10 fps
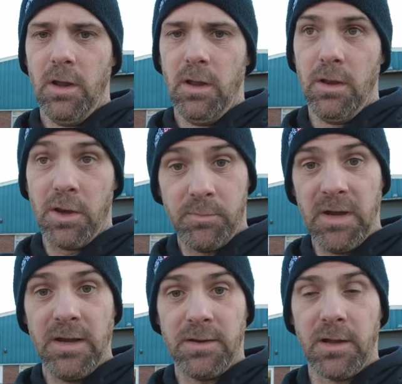the
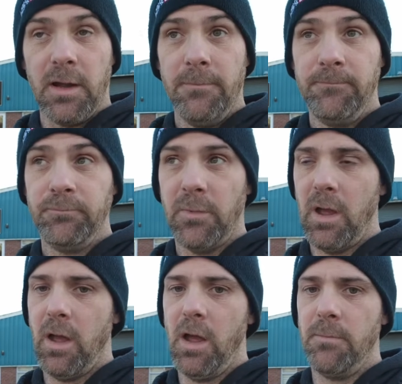Speedster,
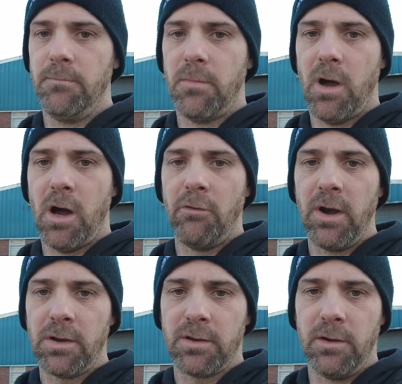
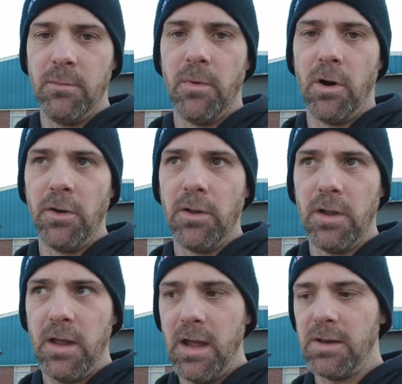RS, Le Mans,
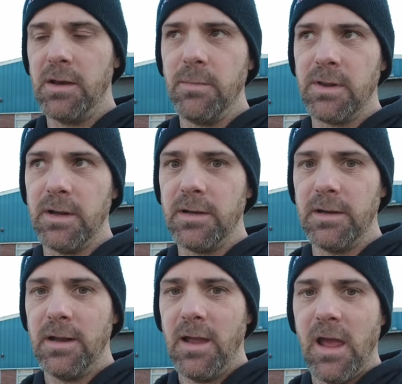S Limited,
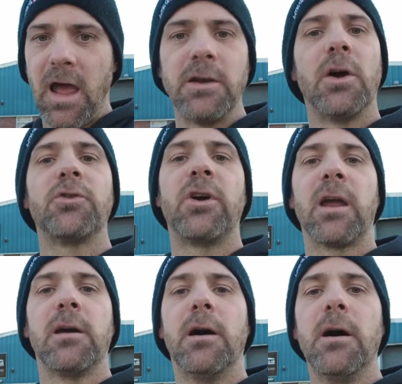and our track
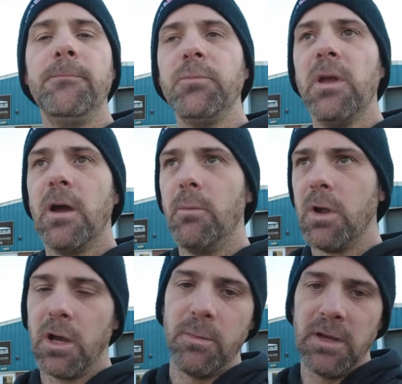car, and we're
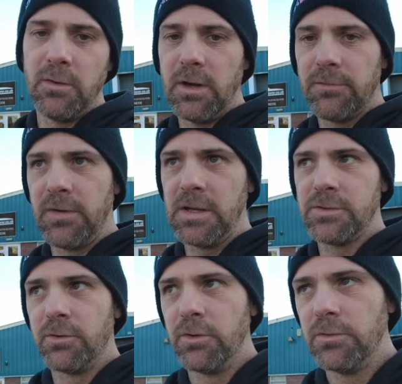going to be doing a
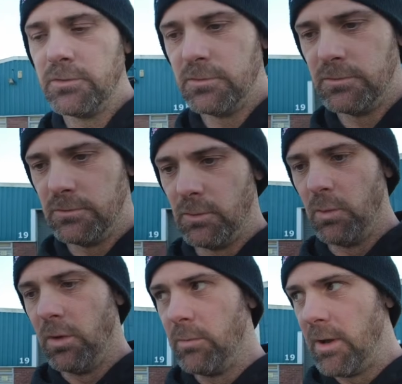feature on all
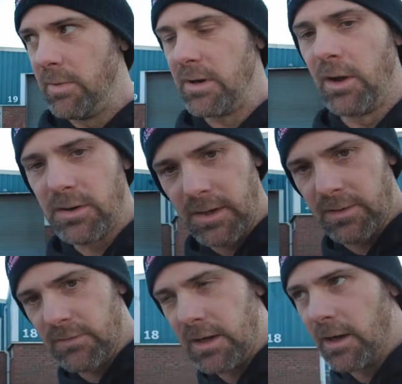of them. There'll be like 6
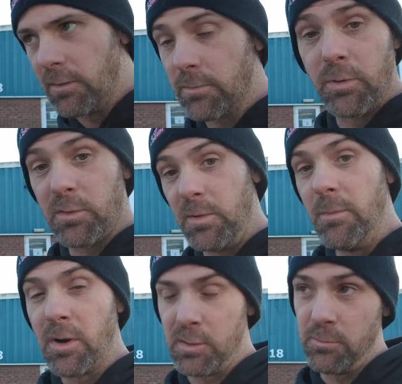videos, possibly
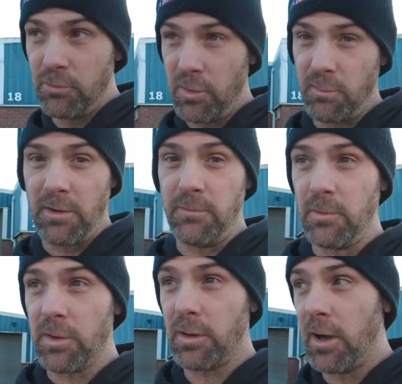my Supra as well if we've
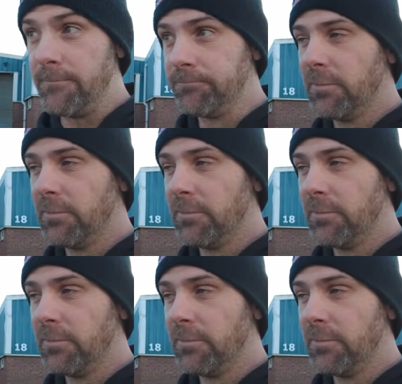got time.